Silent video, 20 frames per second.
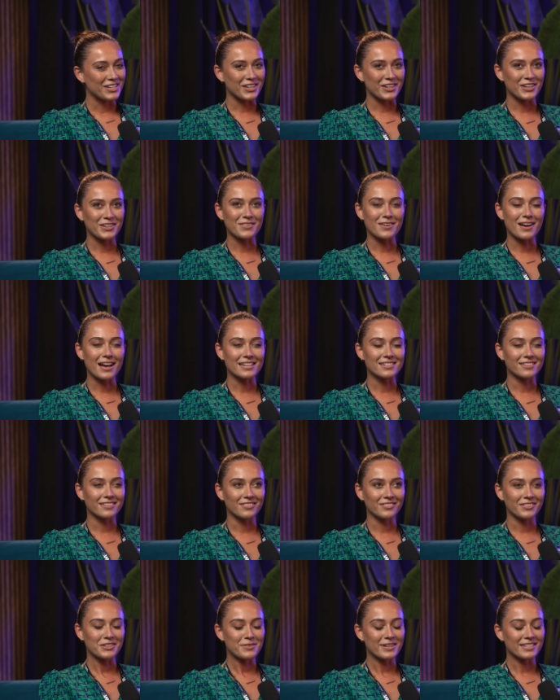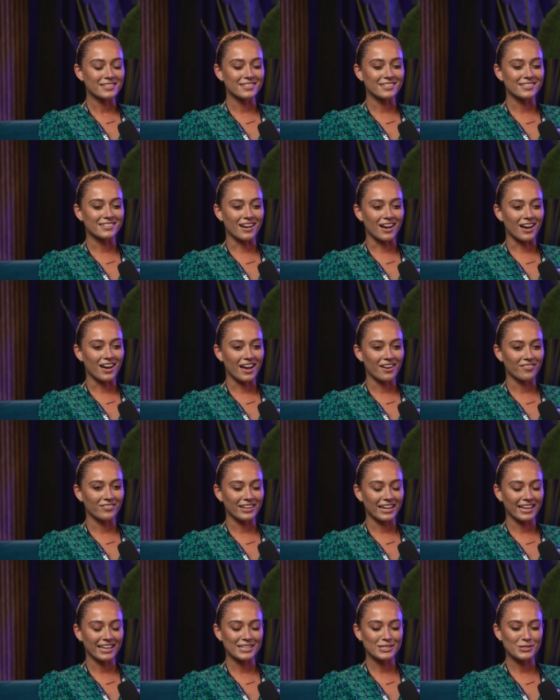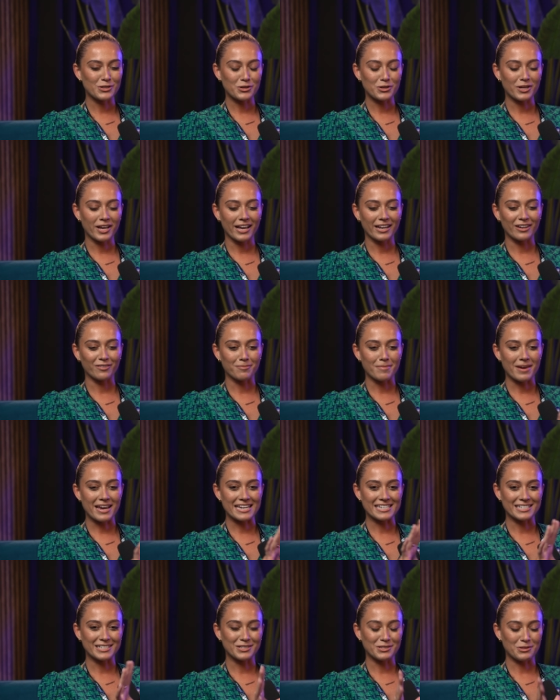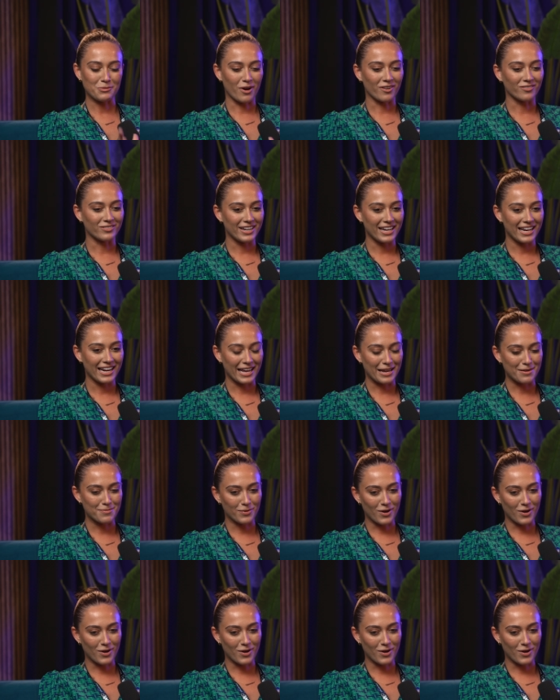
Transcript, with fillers: you know what? I don't even know where to start. I feel like it's all kind of merged into one, really.